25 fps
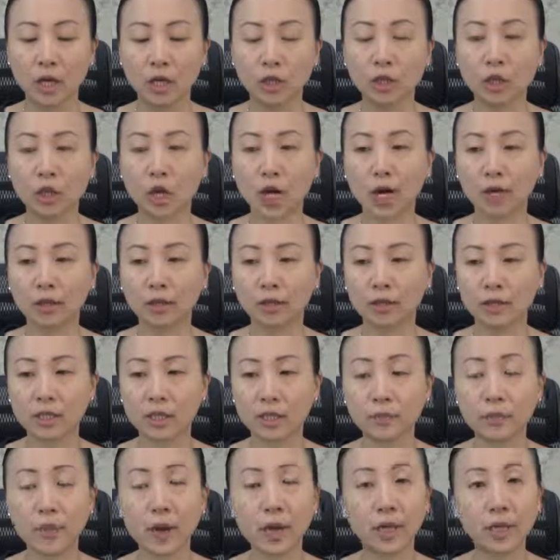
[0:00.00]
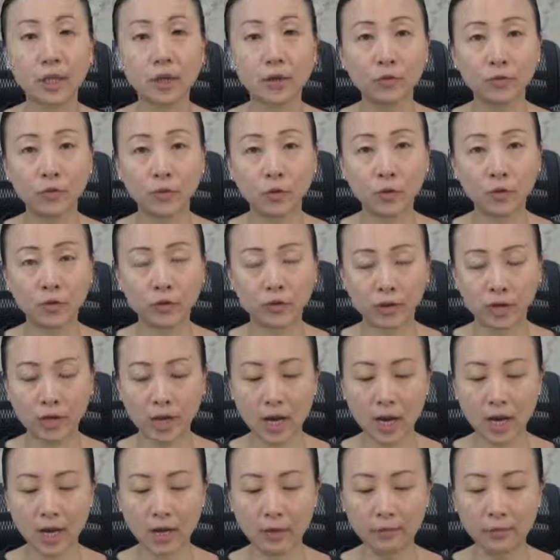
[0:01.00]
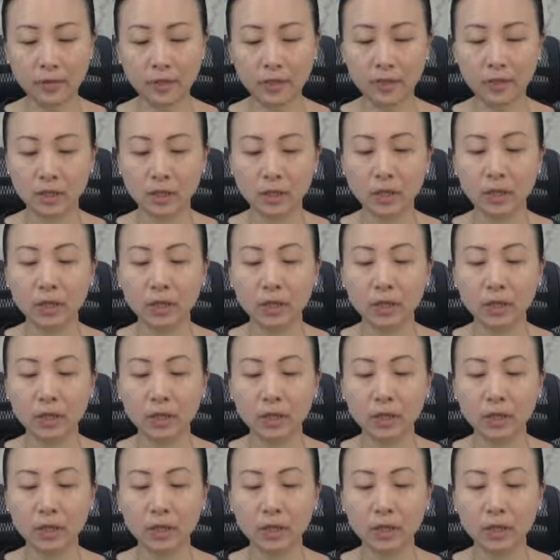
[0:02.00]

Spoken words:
Check the spelling of author names,